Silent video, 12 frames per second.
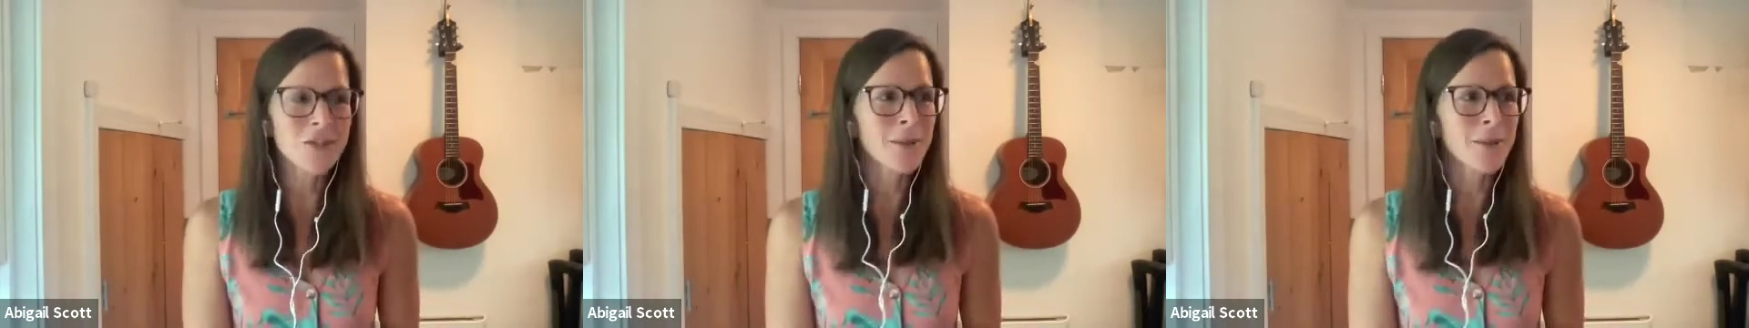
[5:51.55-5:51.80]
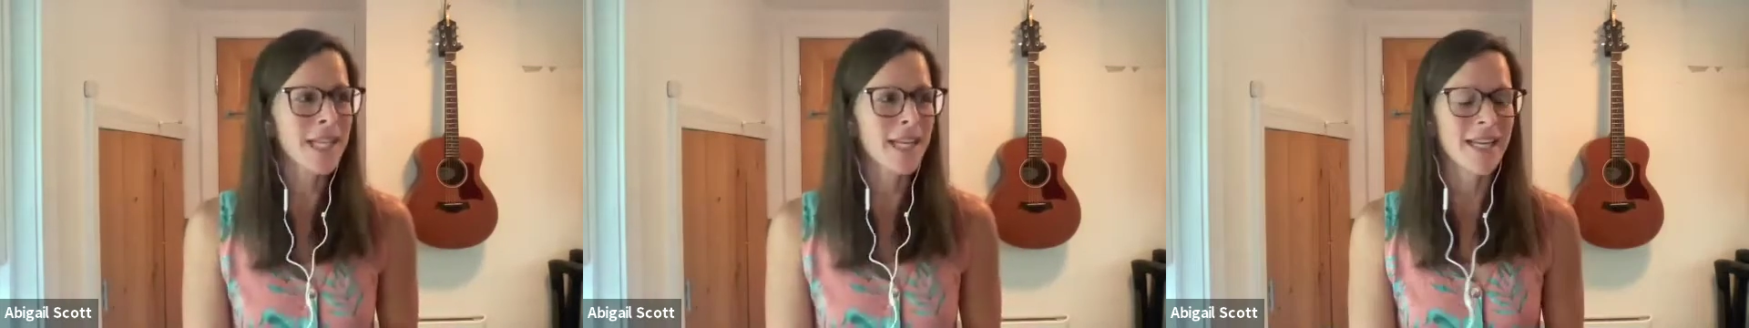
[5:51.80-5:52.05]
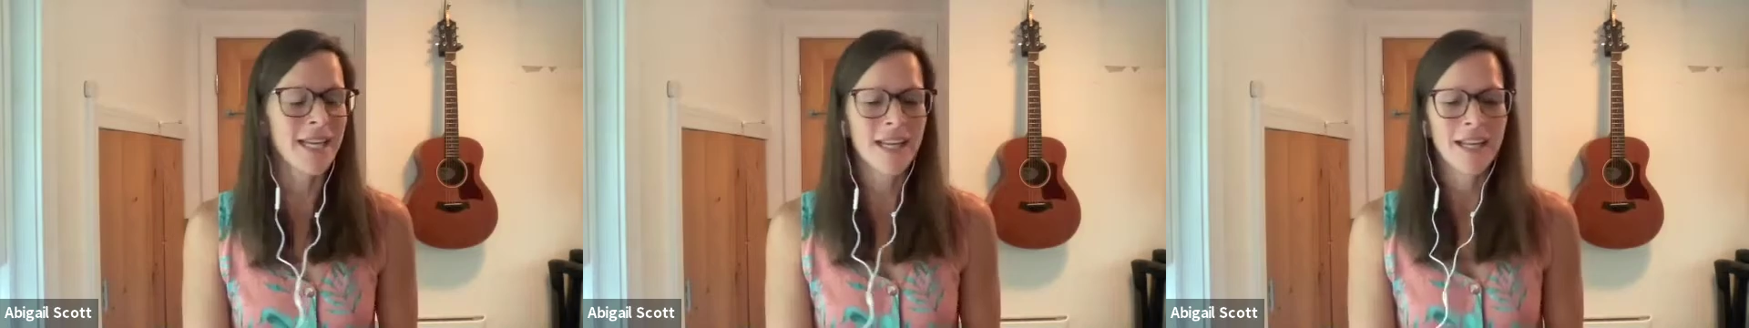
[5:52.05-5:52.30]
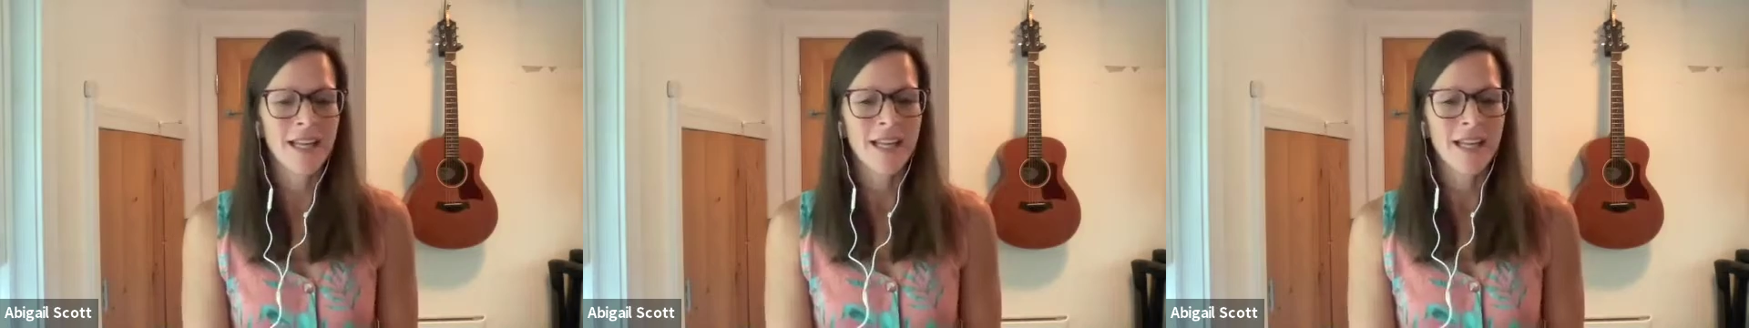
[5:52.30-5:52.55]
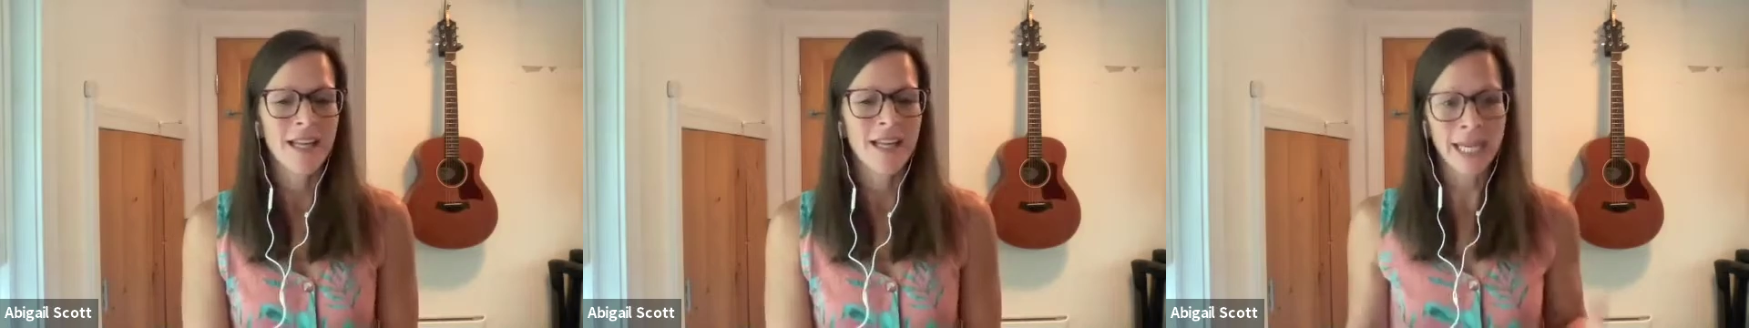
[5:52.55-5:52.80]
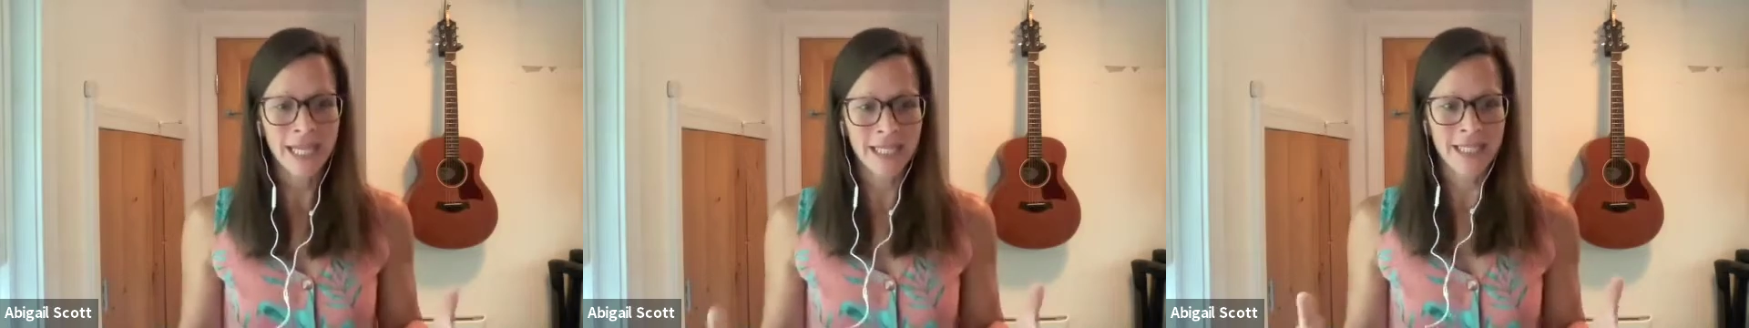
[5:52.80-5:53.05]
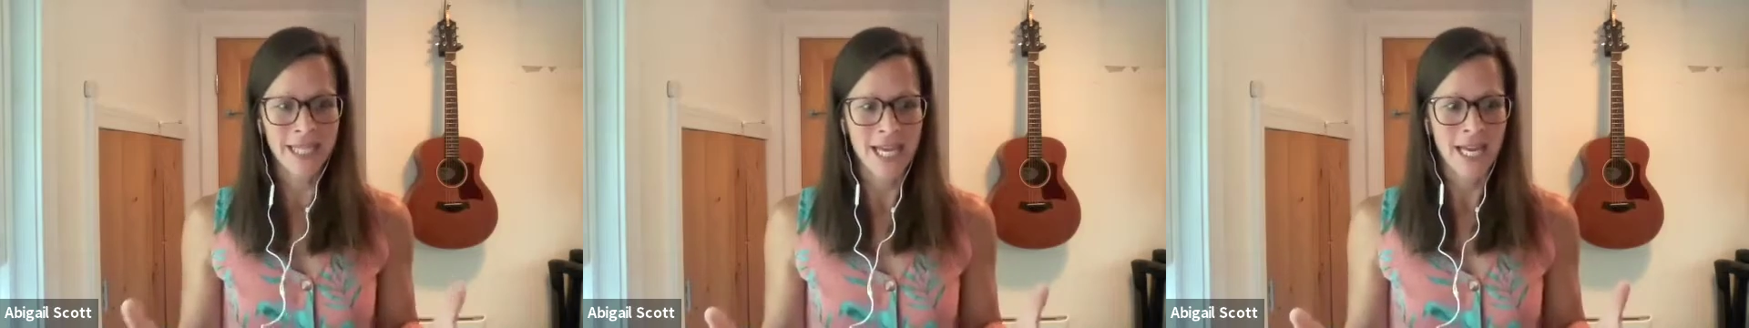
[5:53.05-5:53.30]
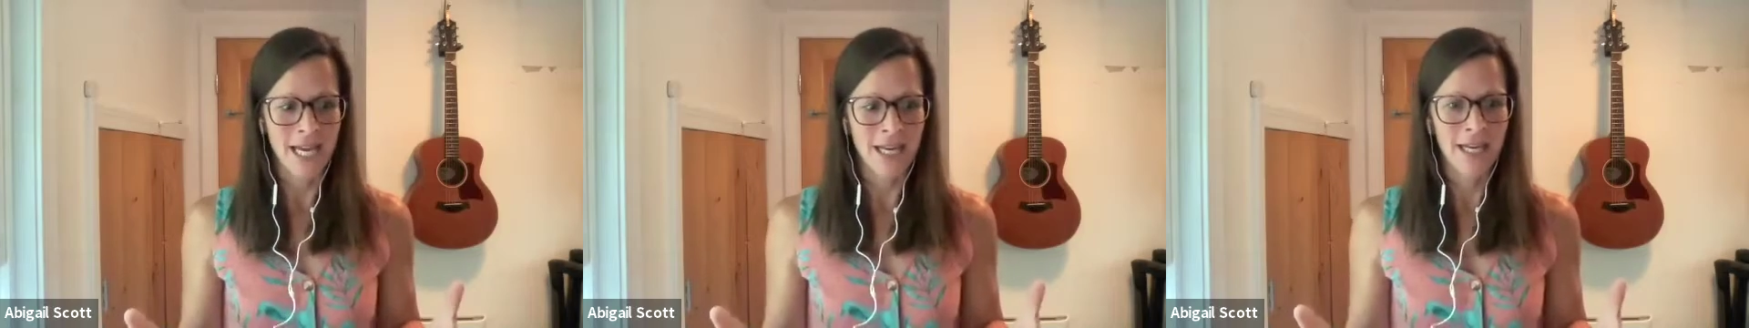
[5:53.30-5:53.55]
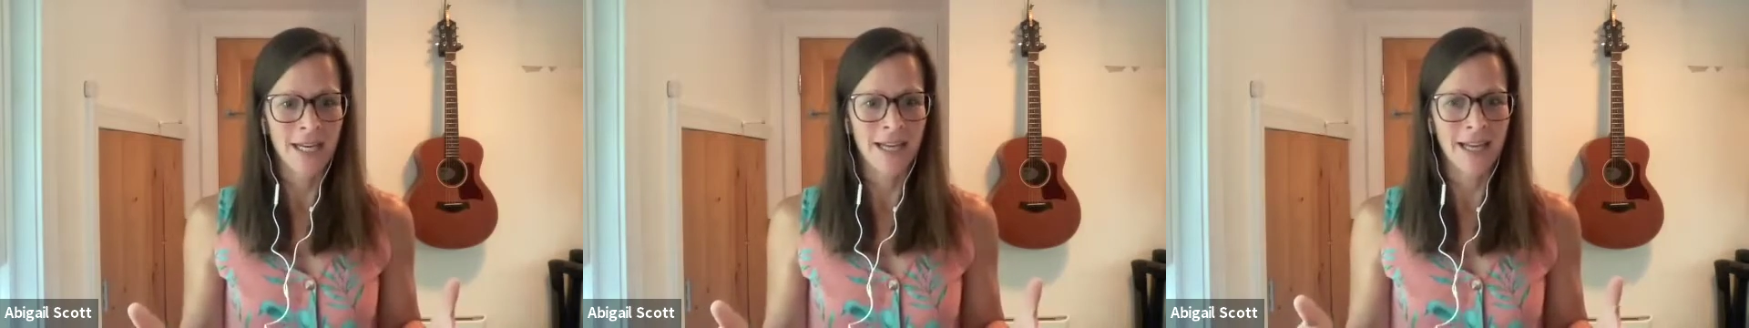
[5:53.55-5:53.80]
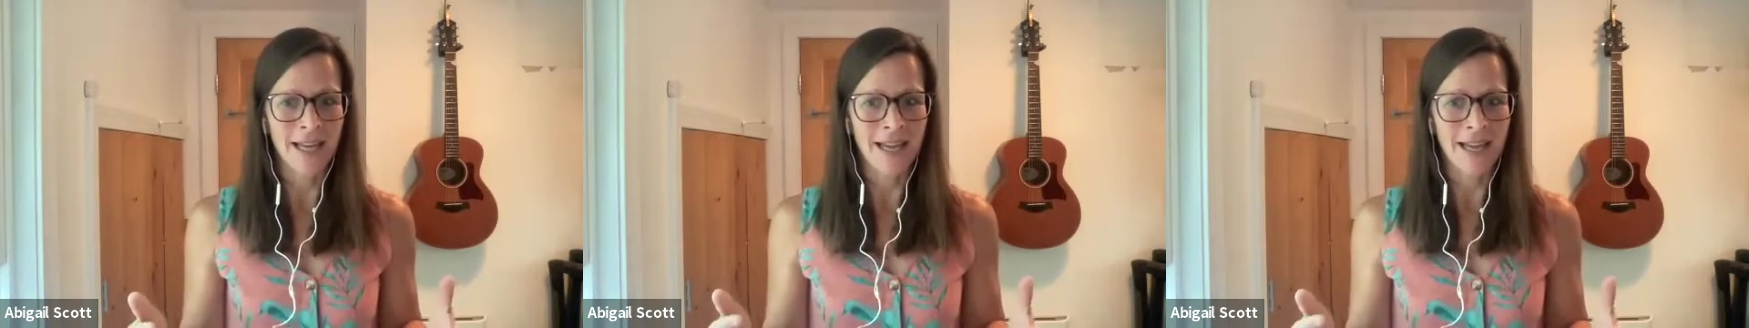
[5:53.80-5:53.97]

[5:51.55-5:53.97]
So I think the biggest thing,